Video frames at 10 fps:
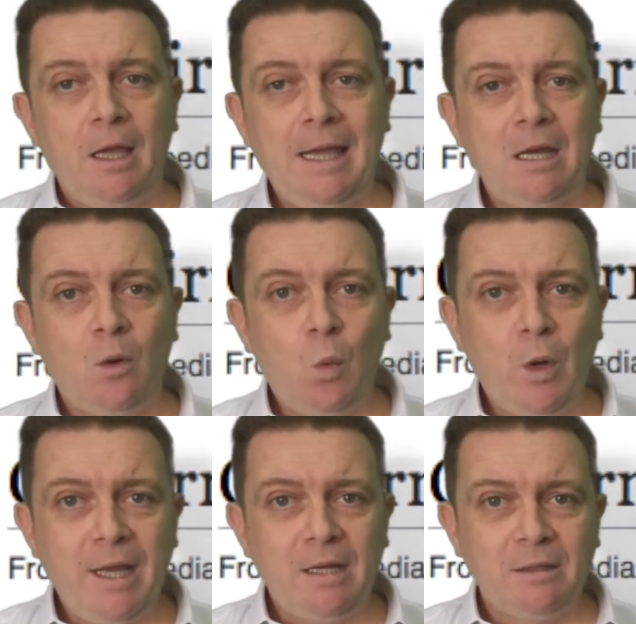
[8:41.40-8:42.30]
in a
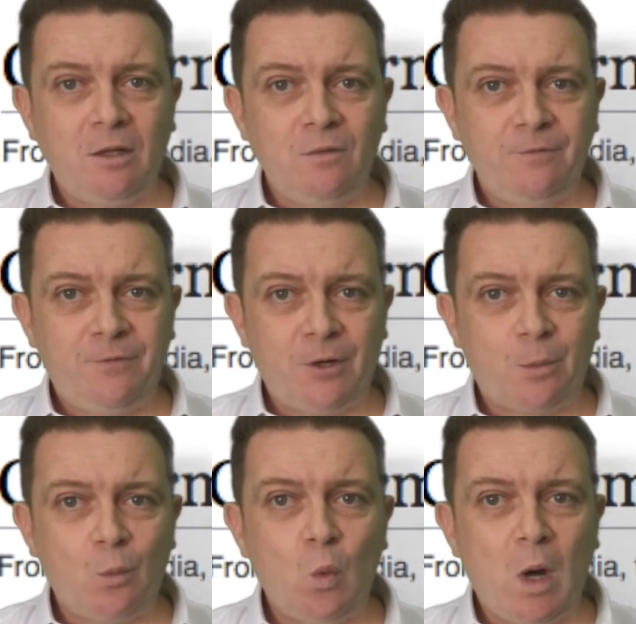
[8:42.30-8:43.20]
way that
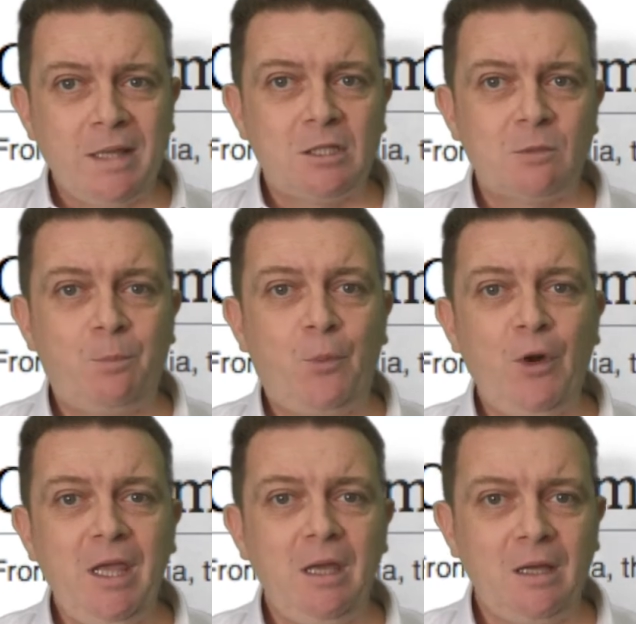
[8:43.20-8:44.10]
confirms one's
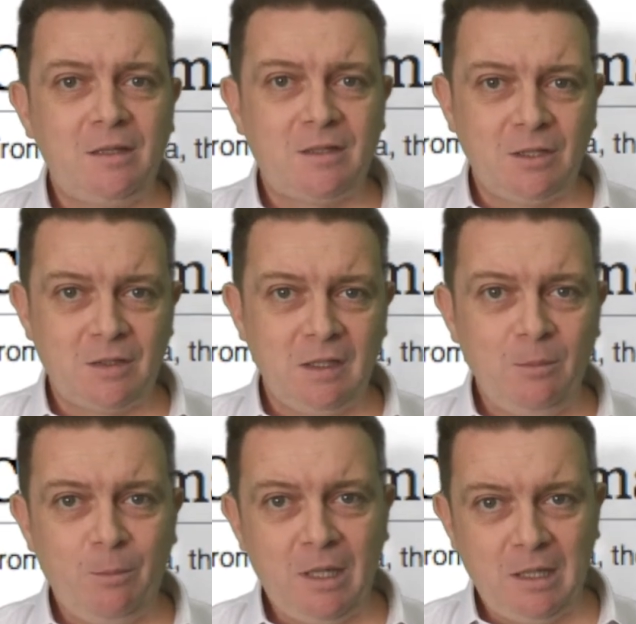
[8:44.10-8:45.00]

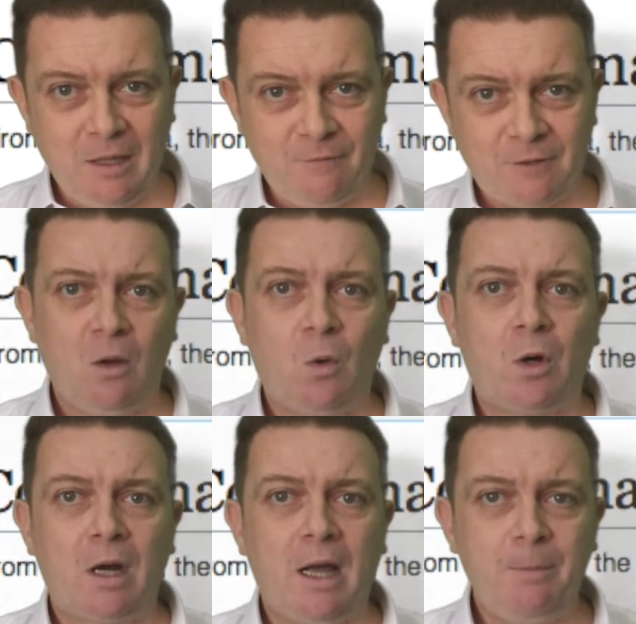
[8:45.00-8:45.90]
pre-existing beliefs
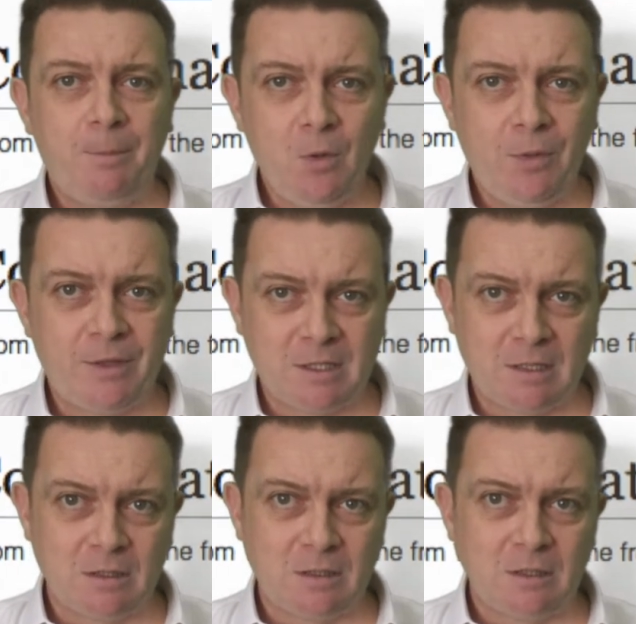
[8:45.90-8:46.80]
or
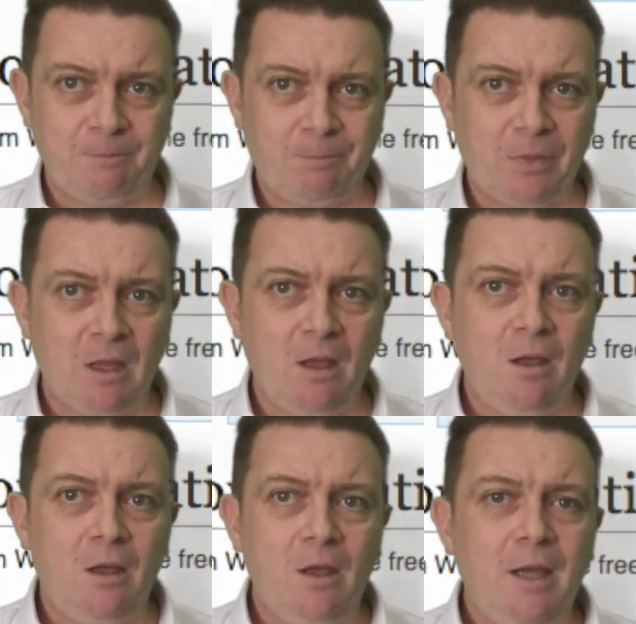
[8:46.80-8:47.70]
hypotheses.
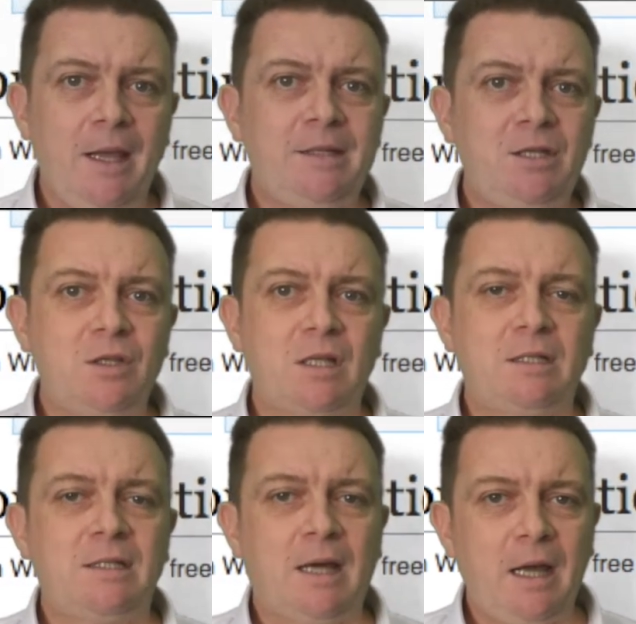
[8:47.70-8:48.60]
It is a
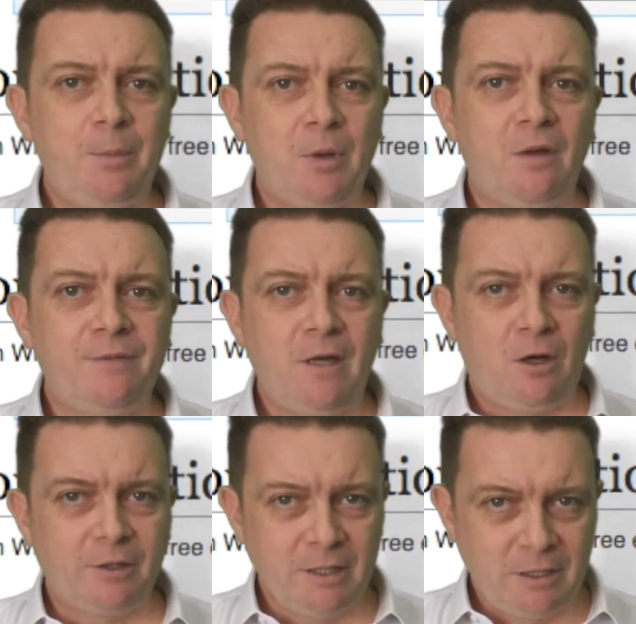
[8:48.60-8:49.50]
type of
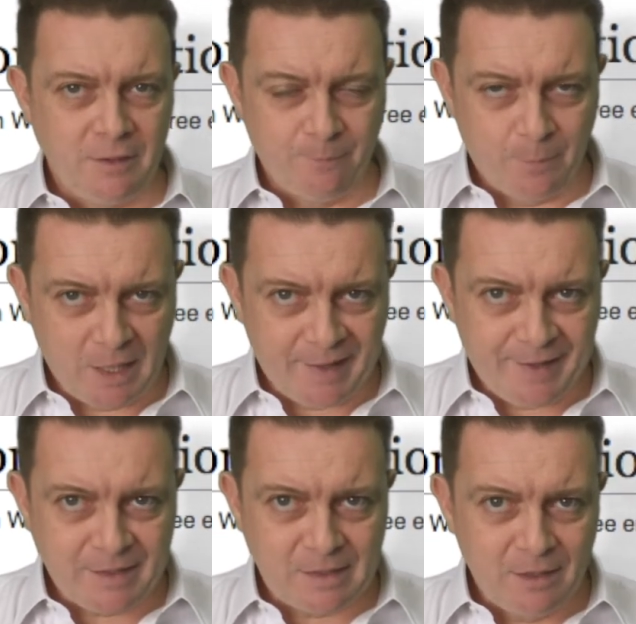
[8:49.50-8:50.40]
cognitive
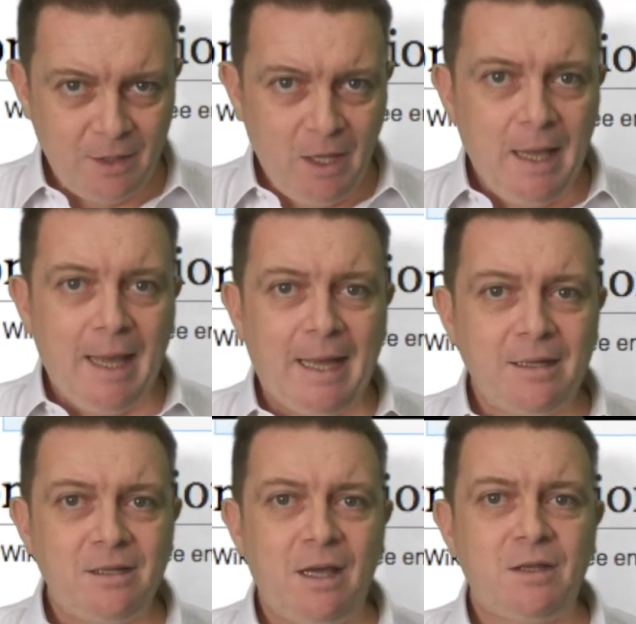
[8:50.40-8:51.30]
bias
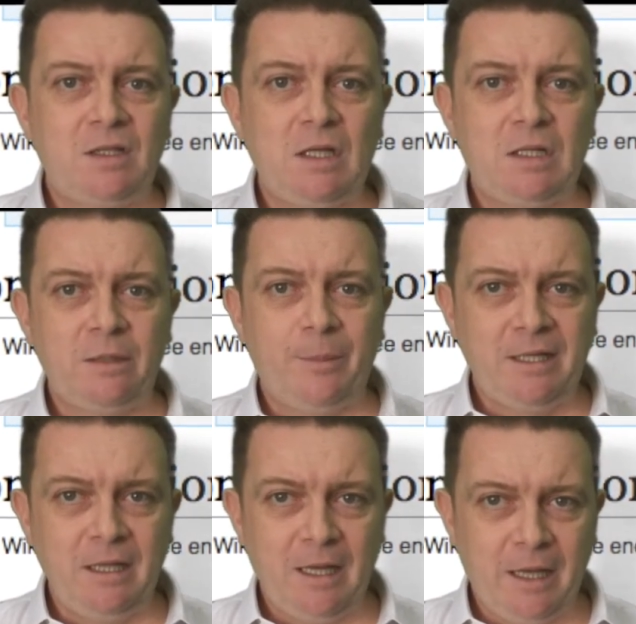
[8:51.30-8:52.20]
and a
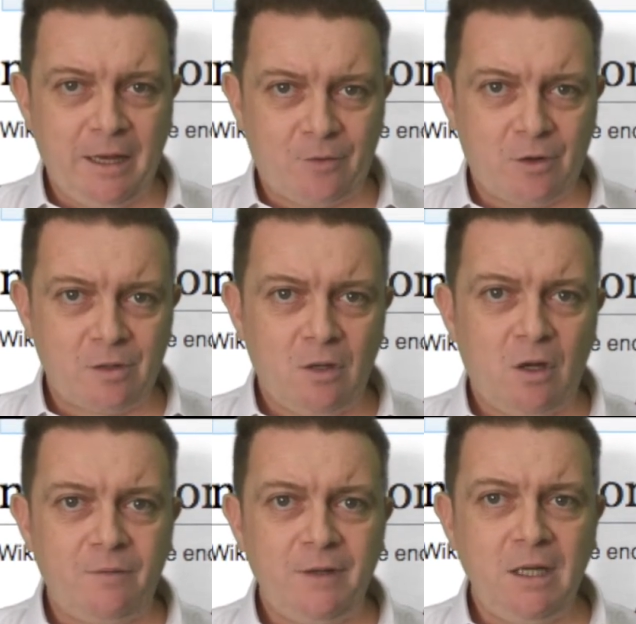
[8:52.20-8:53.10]
systematic error
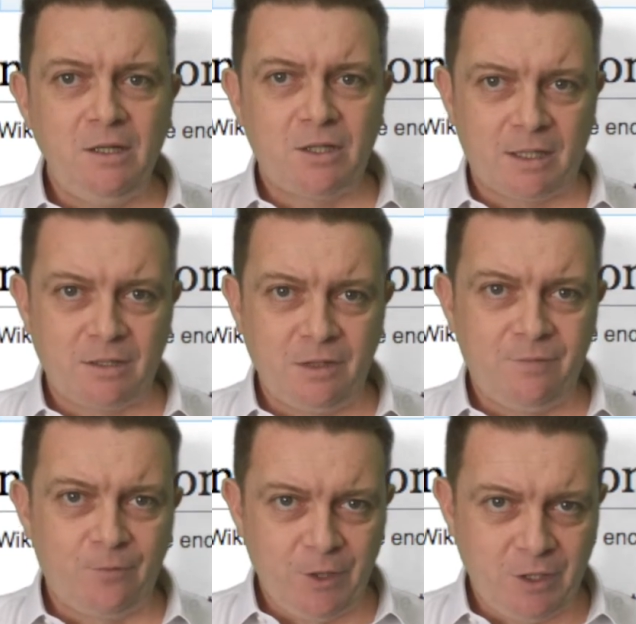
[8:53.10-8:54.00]
of inductive
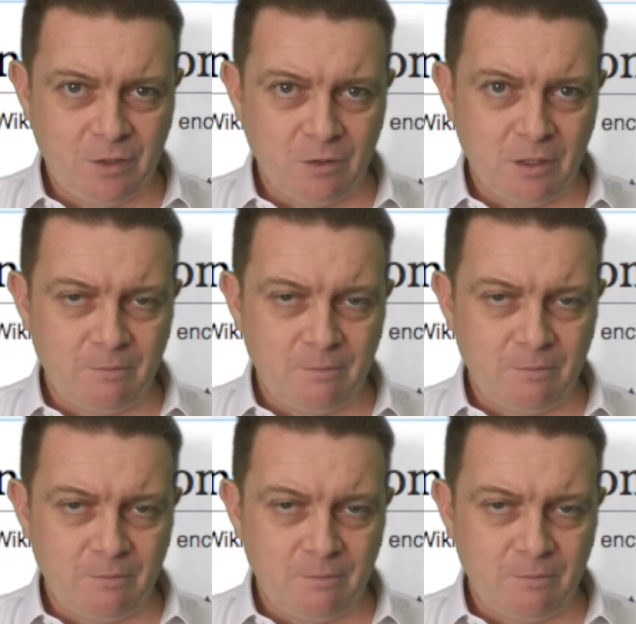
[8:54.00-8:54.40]
reasoning.